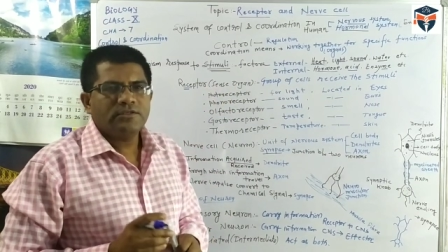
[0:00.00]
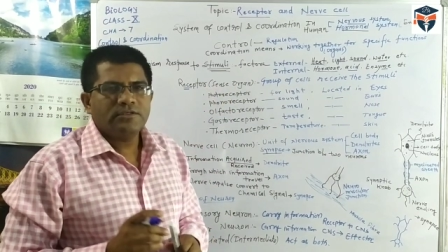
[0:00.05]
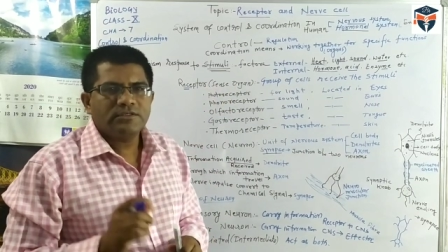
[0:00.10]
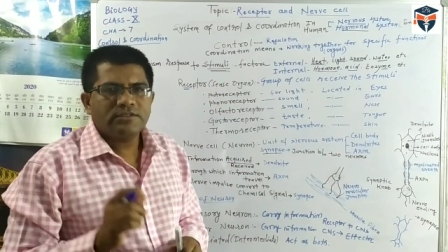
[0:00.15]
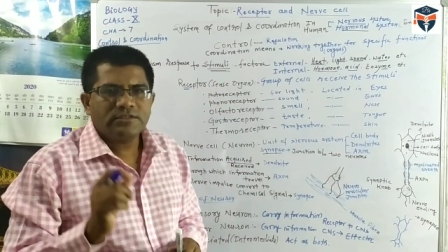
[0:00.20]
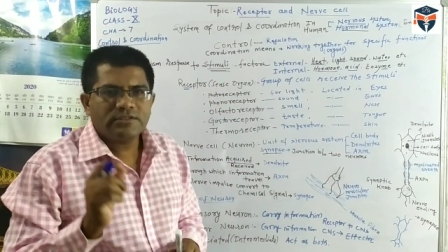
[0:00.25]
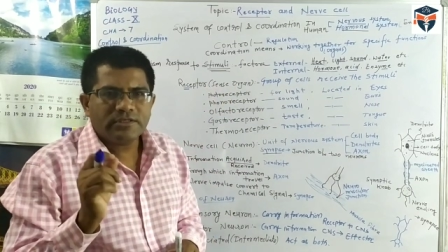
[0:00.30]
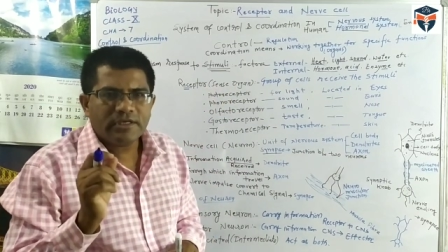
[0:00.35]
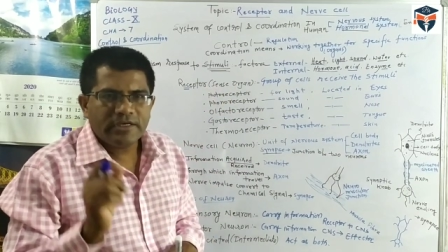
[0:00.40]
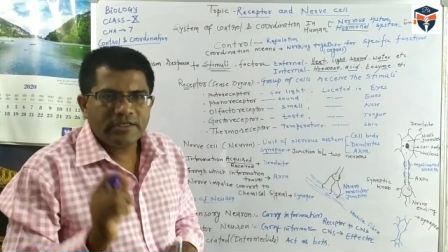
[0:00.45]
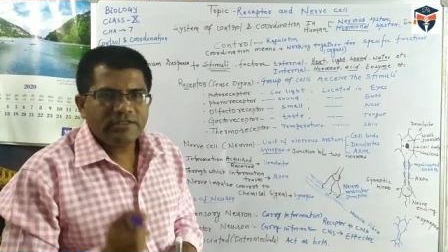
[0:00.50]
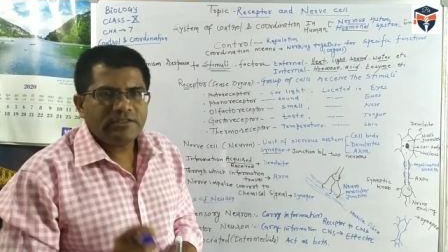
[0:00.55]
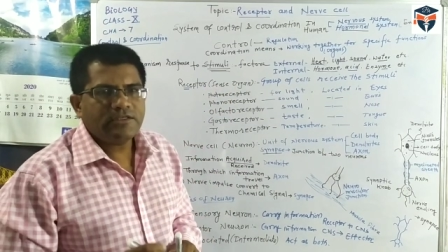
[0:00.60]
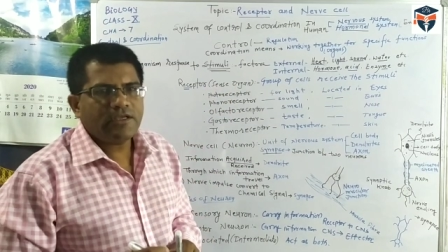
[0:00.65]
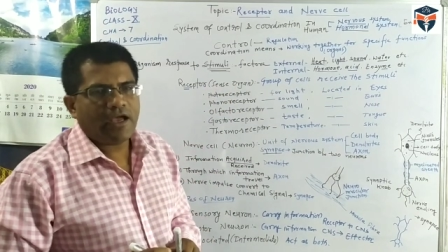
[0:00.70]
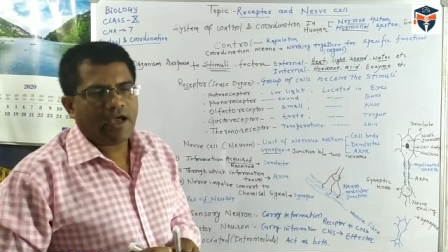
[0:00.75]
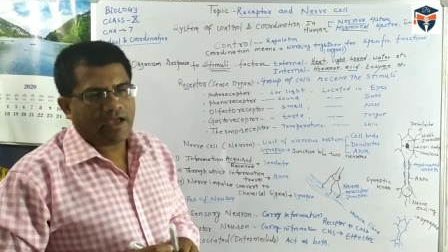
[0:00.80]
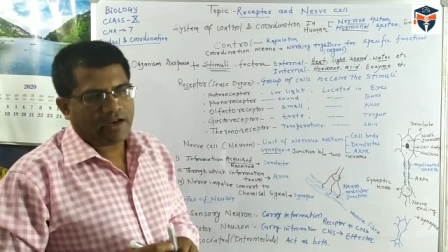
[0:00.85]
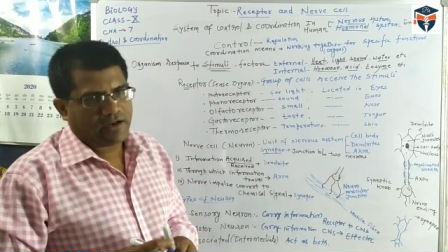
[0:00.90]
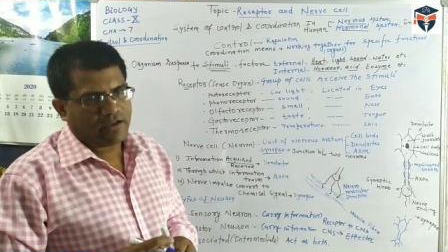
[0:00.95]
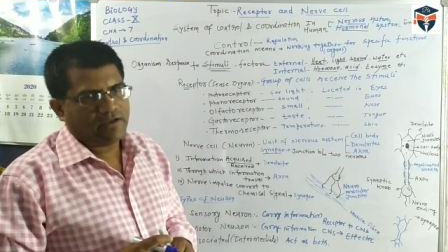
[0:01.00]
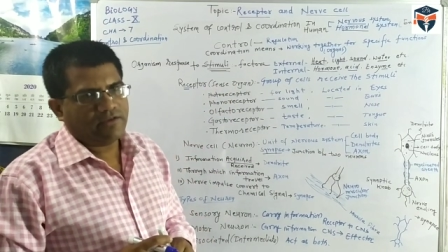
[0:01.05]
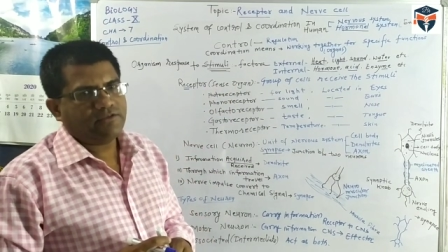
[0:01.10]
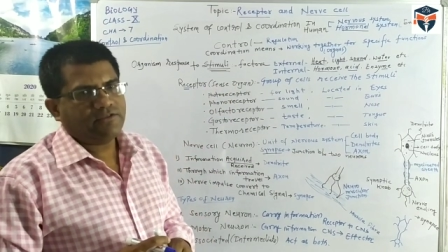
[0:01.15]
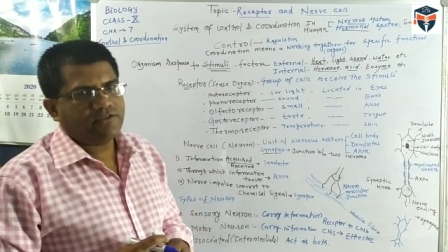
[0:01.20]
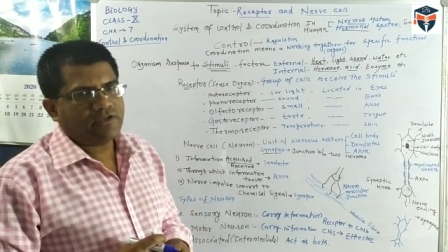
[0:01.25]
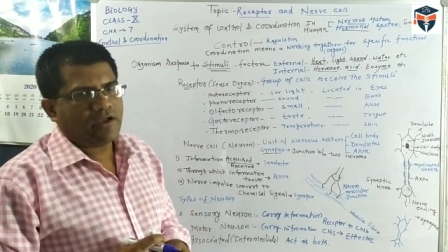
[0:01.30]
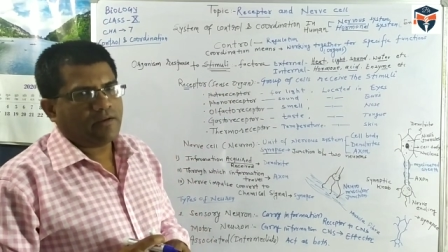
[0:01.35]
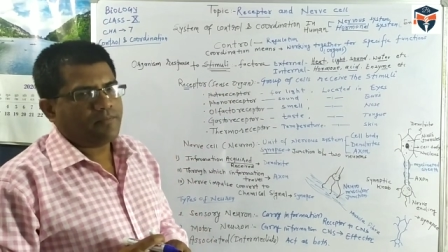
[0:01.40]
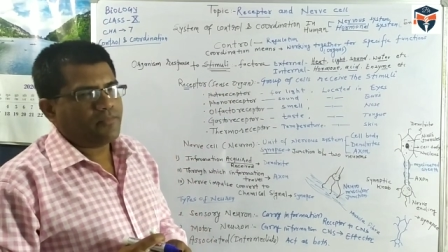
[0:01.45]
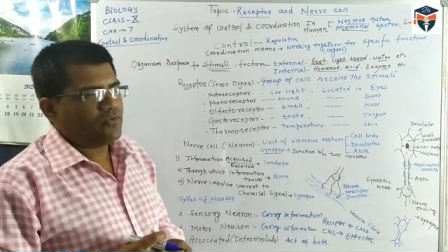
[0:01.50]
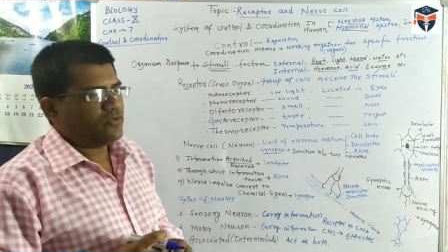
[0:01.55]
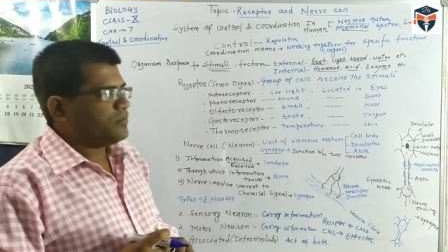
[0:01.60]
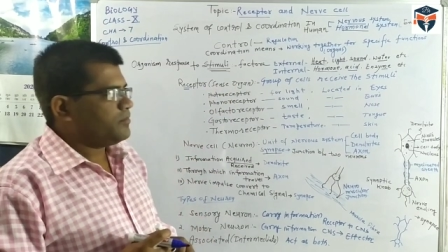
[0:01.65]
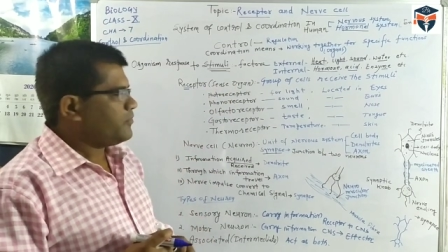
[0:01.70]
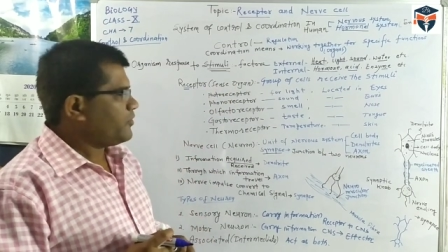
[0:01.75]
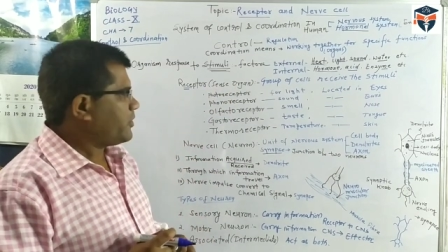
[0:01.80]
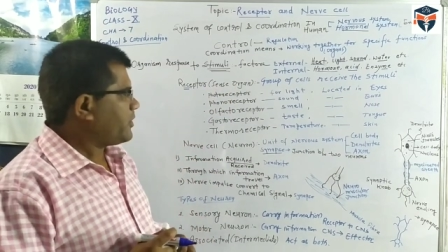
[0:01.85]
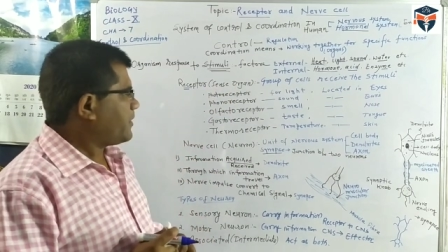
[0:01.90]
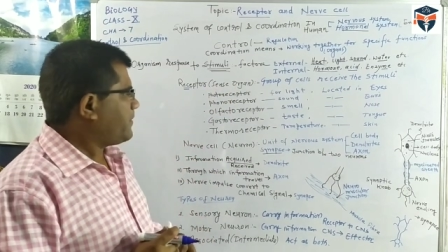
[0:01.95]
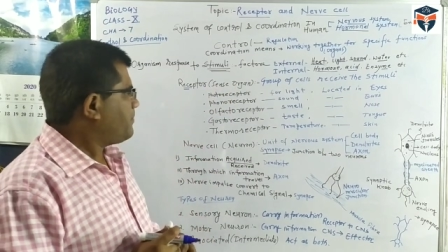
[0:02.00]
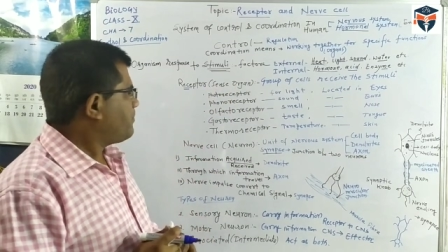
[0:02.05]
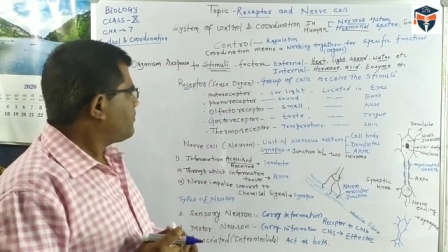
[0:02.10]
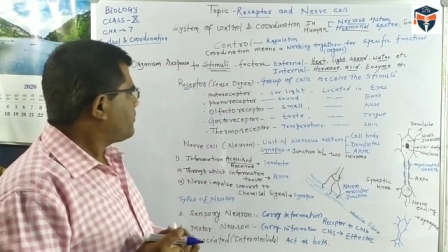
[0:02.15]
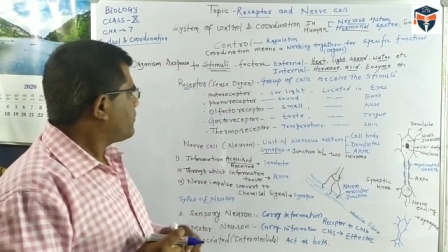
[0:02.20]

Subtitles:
sense organs of our body.